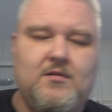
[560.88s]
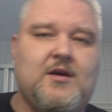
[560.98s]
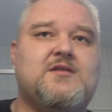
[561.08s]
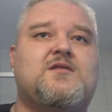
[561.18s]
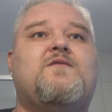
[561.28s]

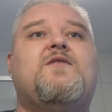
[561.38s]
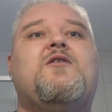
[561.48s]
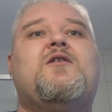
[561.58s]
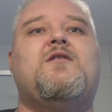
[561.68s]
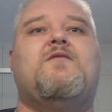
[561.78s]

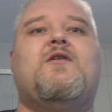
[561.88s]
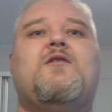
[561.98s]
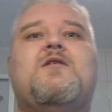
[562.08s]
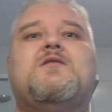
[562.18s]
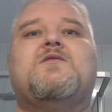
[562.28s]

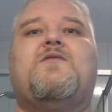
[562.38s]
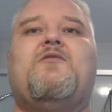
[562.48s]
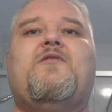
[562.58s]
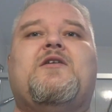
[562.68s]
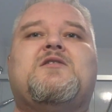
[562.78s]
is a
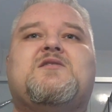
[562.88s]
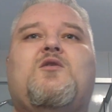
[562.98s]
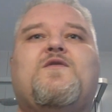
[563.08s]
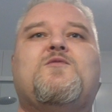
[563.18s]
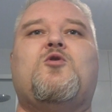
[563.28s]
very
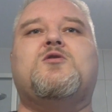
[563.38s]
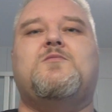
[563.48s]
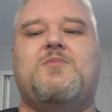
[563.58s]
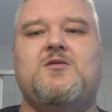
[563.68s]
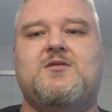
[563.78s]
soft water,
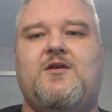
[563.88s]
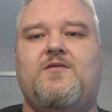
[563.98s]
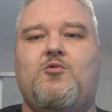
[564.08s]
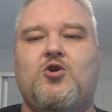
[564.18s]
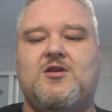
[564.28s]
because I have
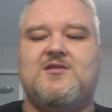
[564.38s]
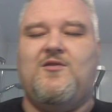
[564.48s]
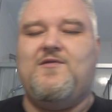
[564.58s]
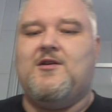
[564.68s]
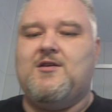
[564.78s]
a water
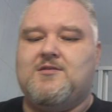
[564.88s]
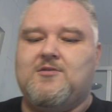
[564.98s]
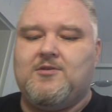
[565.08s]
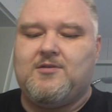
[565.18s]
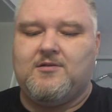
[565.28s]
softener
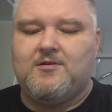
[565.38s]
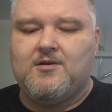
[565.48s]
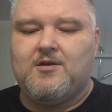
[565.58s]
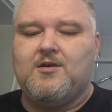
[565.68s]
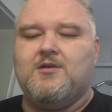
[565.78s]
installed.
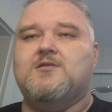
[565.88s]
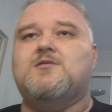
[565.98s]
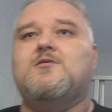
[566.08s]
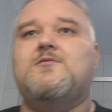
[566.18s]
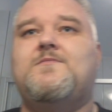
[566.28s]

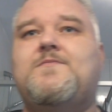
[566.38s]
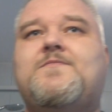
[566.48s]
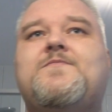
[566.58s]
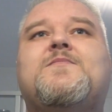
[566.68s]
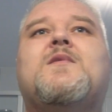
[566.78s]
So
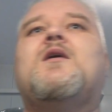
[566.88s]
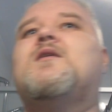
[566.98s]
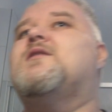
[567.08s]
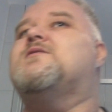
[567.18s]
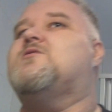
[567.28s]

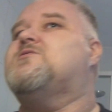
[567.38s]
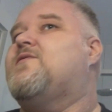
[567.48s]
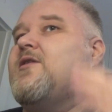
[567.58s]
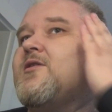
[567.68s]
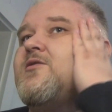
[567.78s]
it's also
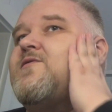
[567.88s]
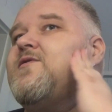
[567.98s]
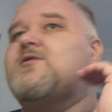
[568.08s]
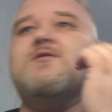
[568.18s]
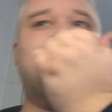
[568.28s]
very good for your